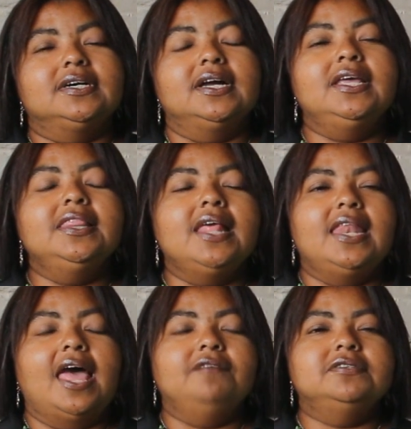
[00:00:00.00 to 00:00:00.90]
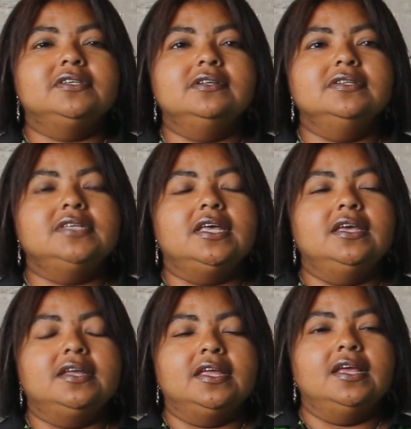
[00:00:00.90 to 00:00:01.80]
in the life skills
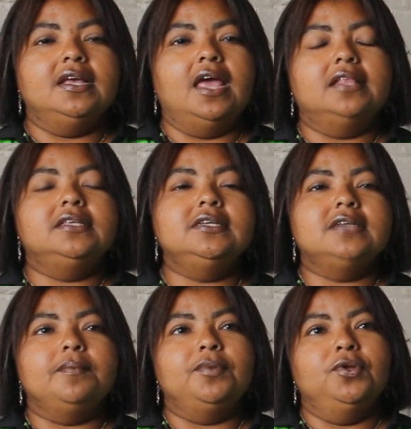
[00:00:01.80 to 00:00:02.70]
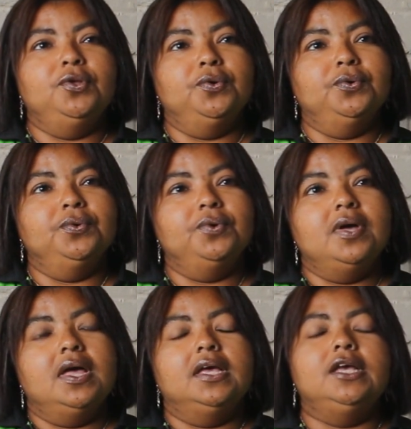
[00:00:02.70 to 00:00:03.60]
area at TWU
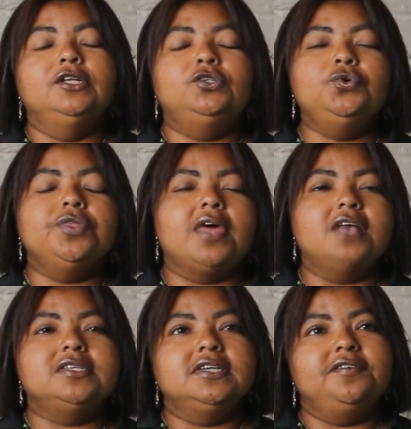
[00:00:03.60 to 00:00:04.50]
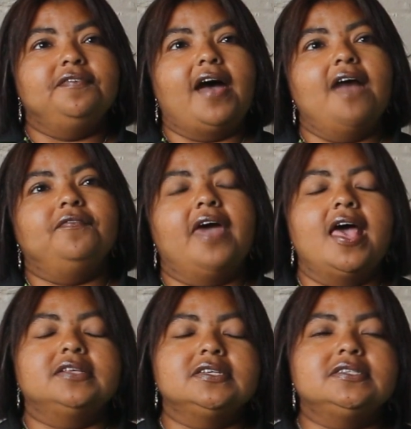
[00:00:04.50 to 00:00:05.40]
in 2005
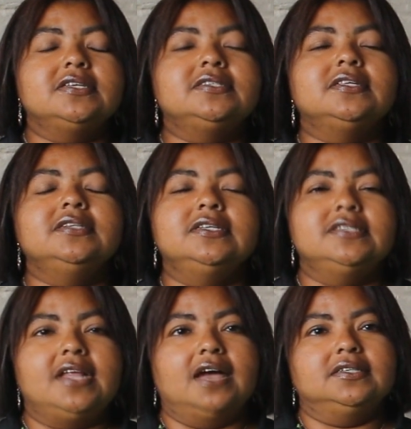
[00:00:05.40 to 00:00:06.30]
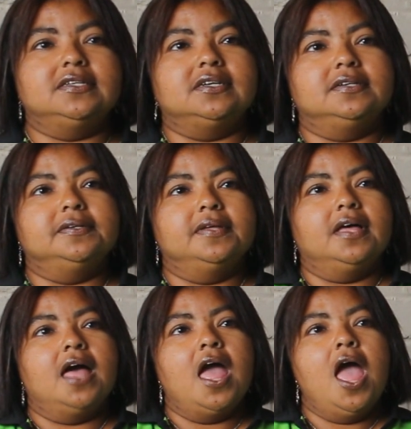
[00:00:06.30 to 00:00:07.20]
as assistant instructor.
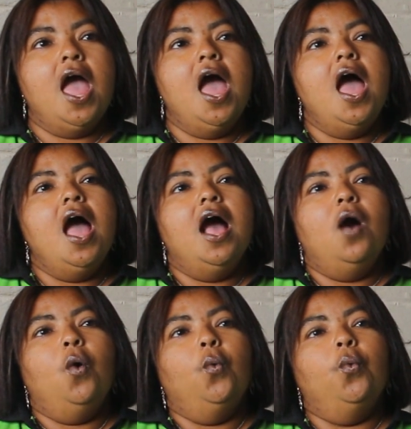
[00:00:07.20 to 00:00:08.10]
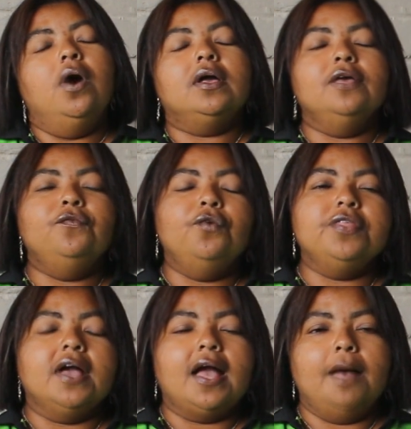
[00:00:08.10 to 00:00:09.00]
Working for
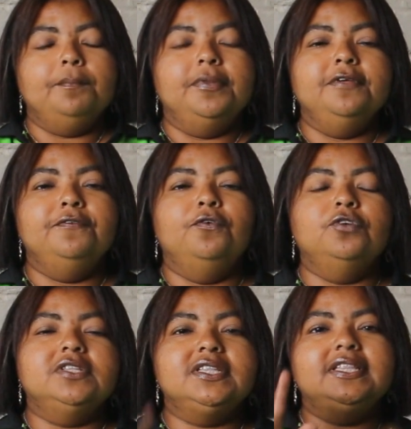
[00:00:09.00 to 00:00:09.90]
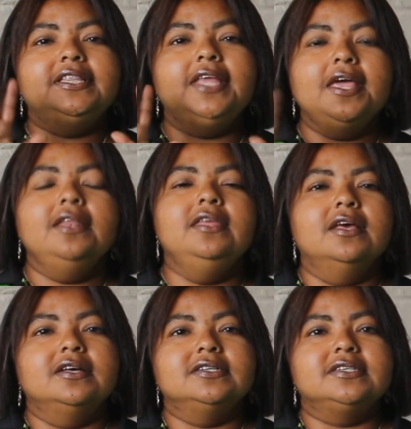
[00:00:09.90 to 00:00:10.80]
the company for 10
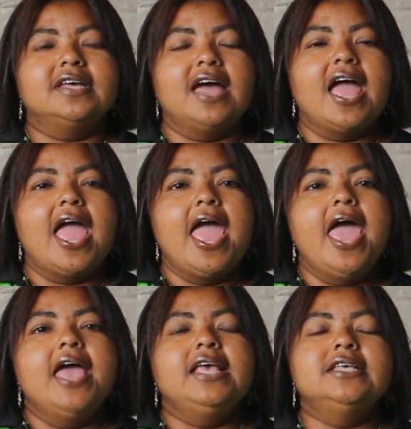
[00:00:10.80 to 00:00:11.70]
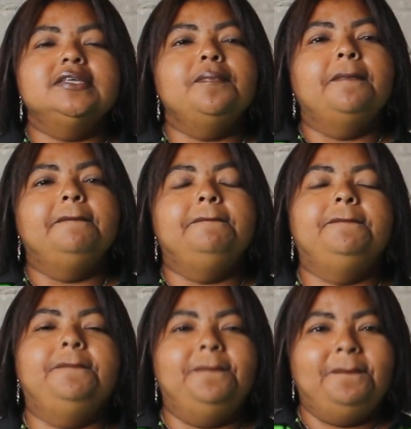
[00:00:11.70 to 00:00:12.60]
years is a
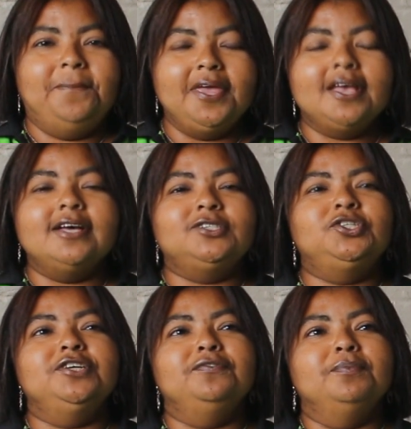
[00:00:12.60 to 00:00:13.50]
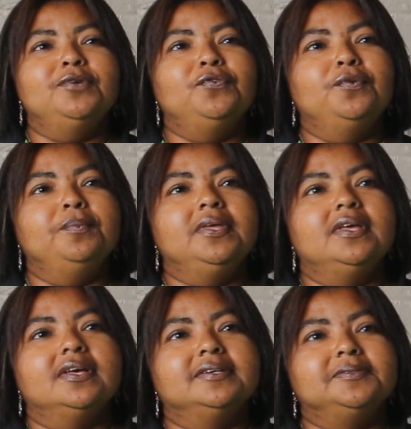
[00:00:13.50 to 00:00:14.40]
big achievement for me.